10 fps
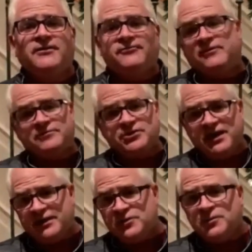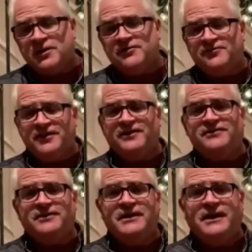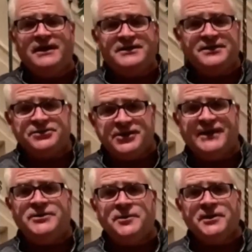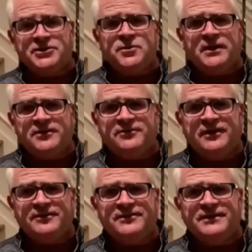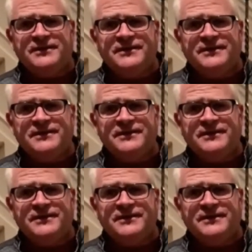from January 5th until January 25th.